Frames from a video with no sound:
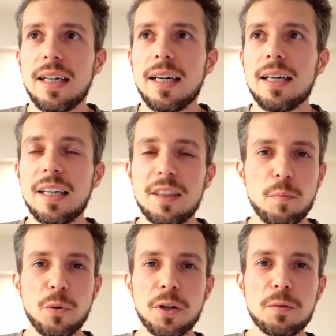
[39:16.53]
And at
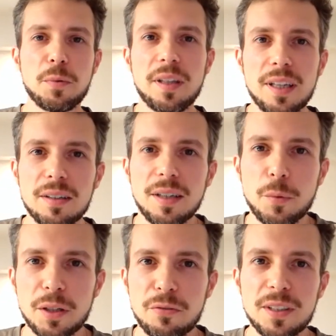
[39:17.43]
the point where
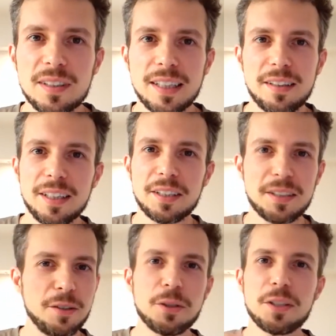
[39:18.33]
it feels like they
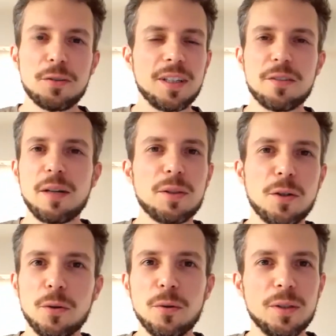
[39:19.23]
are going into that rabbit
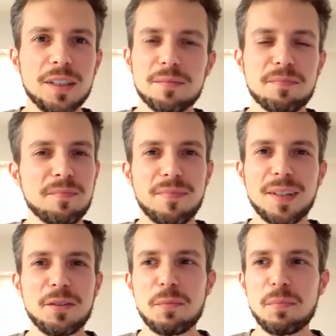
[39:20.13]
hole and
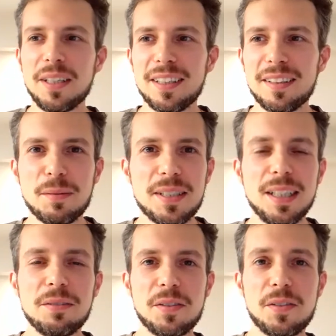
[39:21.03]
repeating
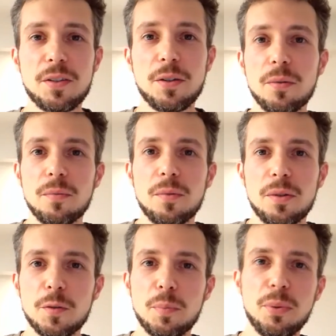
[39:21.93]
themselves, and so
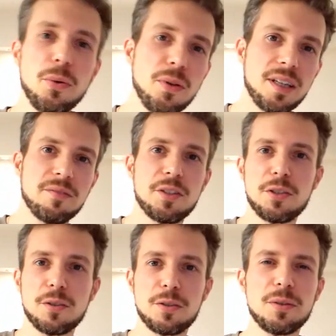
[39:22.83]
you pull that
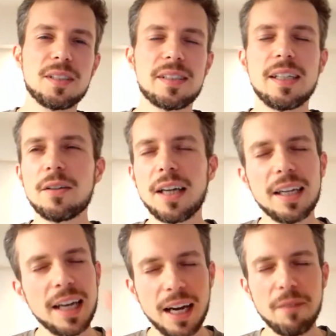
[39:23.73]
visual tool and say, look,
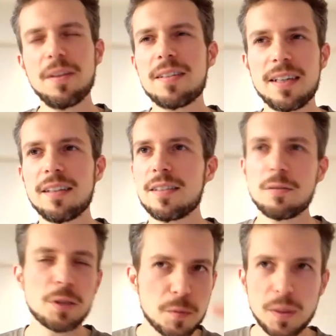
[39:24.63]
I have the sense
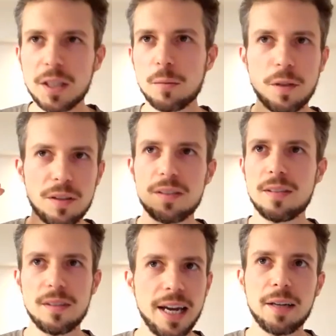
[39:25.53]
that we're speaking about this
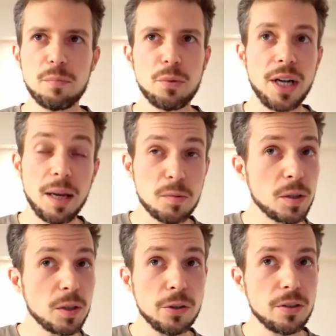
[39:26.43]
and that. Perhaps we
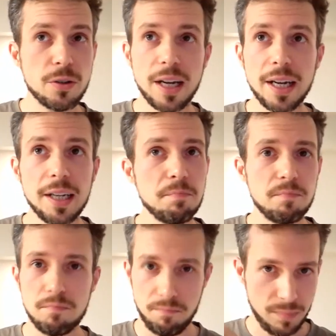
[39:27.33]
could try
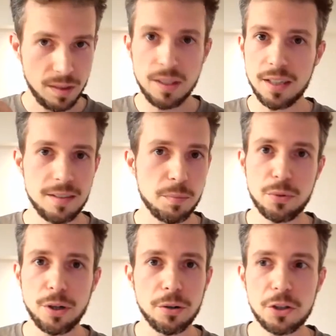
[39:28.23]
this
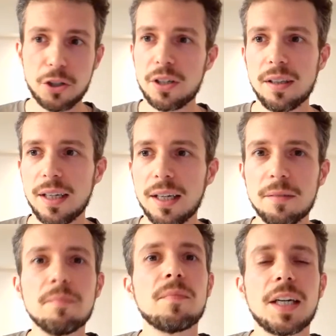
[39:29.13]
approach. And
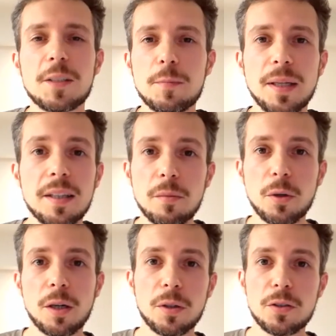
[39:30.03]
then I explain them
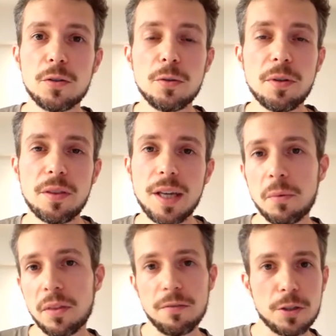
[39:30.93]
what I want to do with them
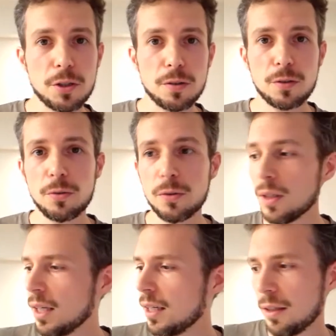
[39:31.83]
with the visual
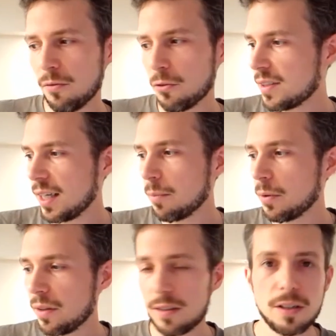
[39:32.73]
tool. For
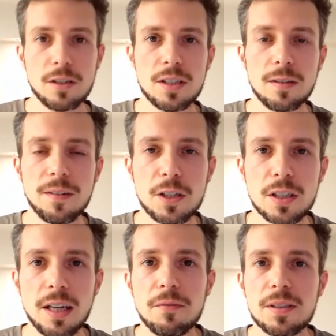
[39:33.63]
example, the strategy innovation
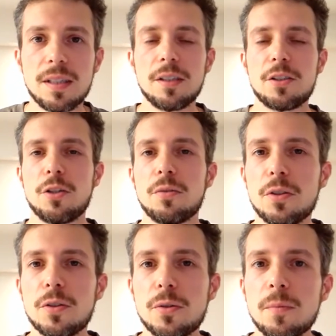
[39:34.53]
canvas that I showed
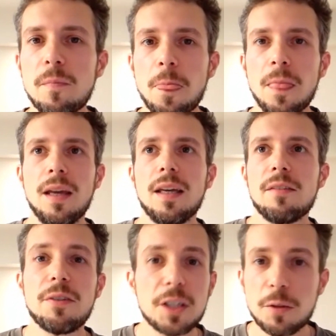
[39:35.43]
to you
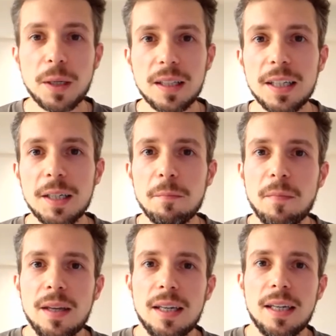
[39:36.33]
very quickly.
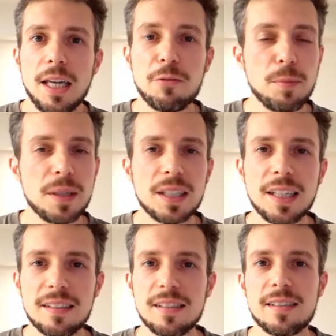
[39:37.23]
Everybody
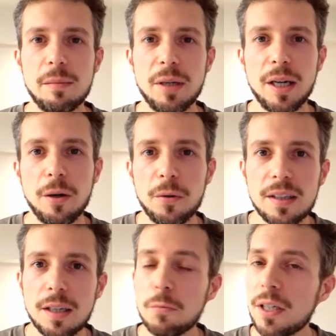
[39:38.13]
gets it somehow,
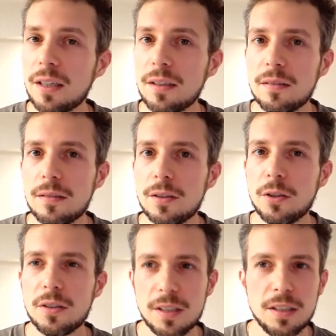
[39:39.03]
and then we can
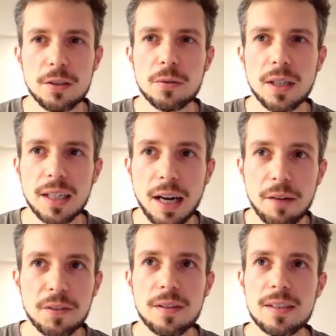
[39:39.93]
continue. And
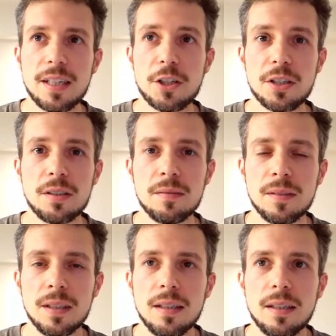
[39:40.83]
after the session,
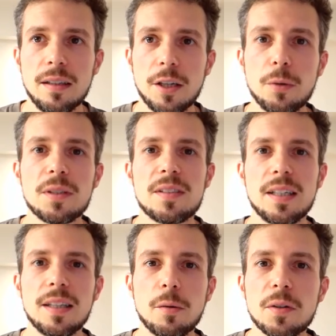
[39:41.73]
they always
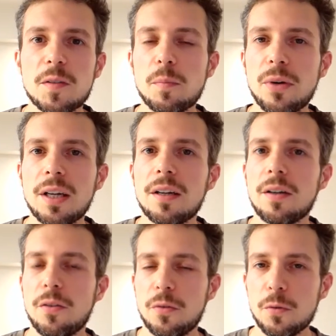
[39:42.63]
say that was the
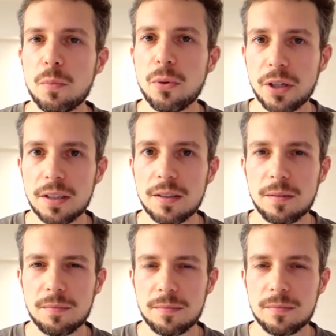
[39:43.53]
breakthrough point.
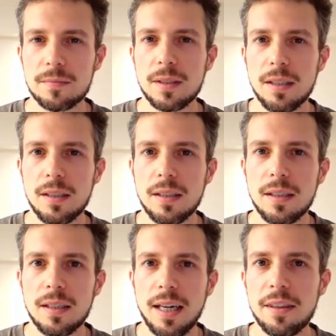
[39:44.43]

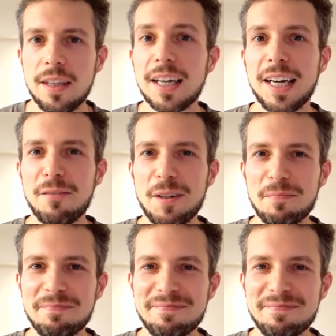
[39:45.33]
and then I have them.